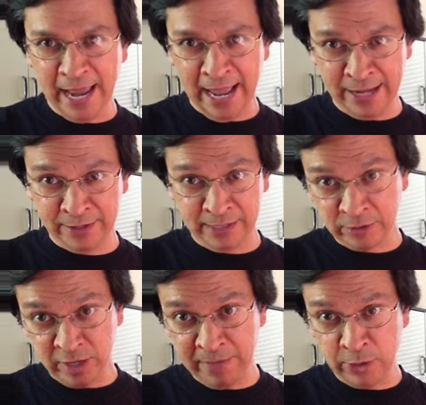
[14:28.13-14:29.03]
And I'll
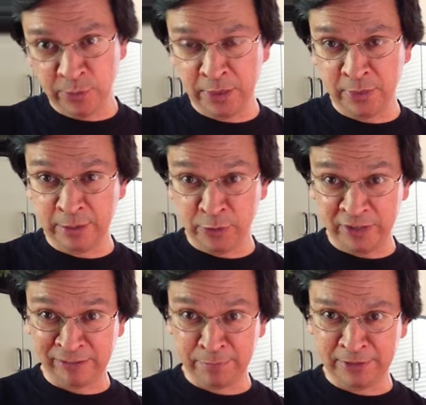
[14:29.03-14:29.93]
come back with another
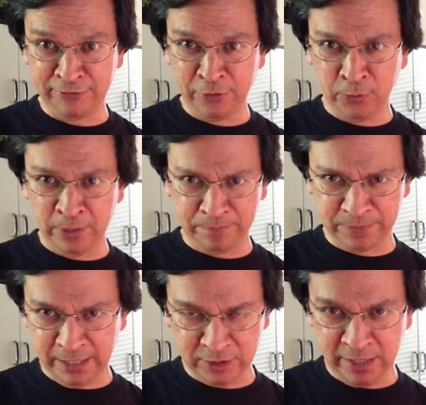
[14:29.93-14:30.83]
announcement for
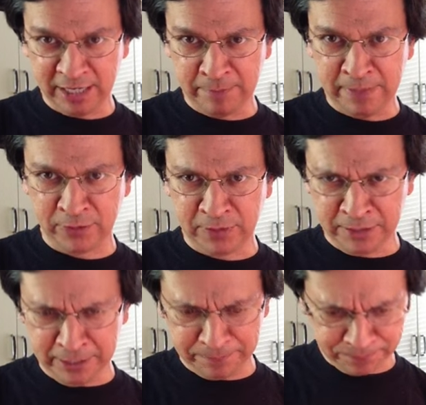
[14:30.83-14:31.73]
talking about
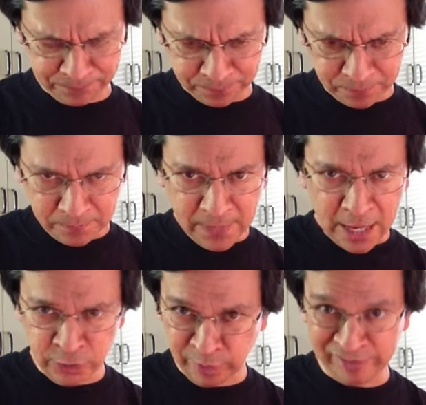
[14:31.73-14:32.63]
the
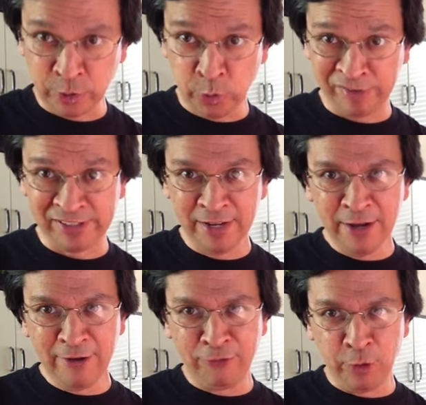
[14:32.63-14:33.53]
your scores
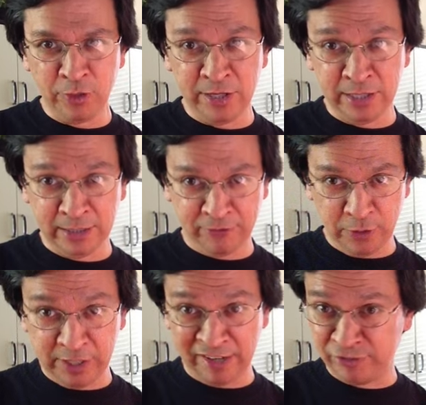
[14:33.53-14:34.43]
for the uh, for
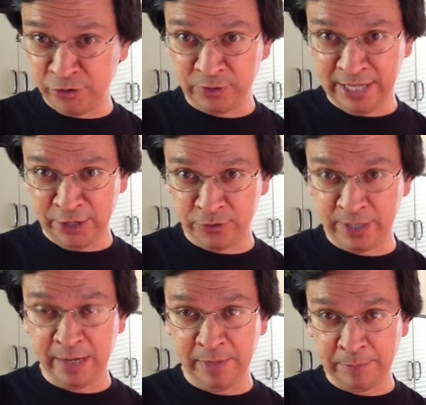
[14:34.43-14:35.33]
the latest journal entry
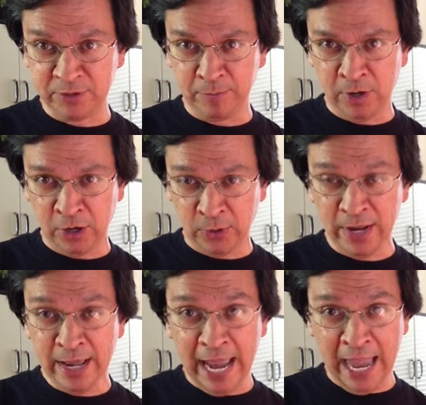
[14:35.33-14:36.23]
coming up tomorrow,
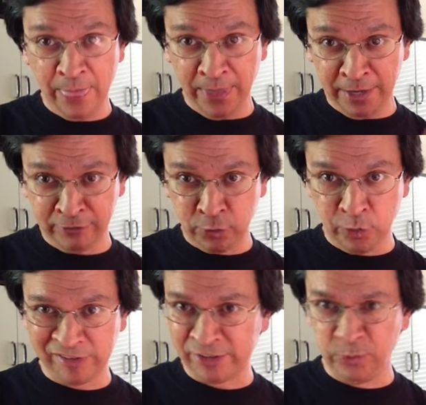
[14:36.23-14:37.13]
and then of
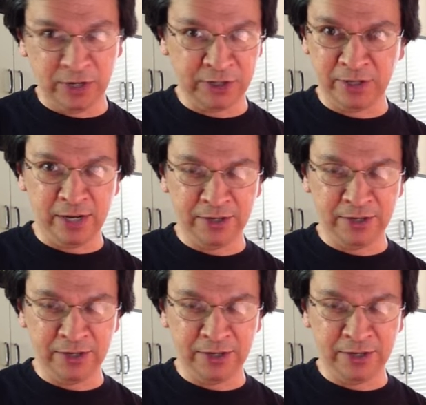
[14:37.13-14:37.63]
course uh, we'll get on,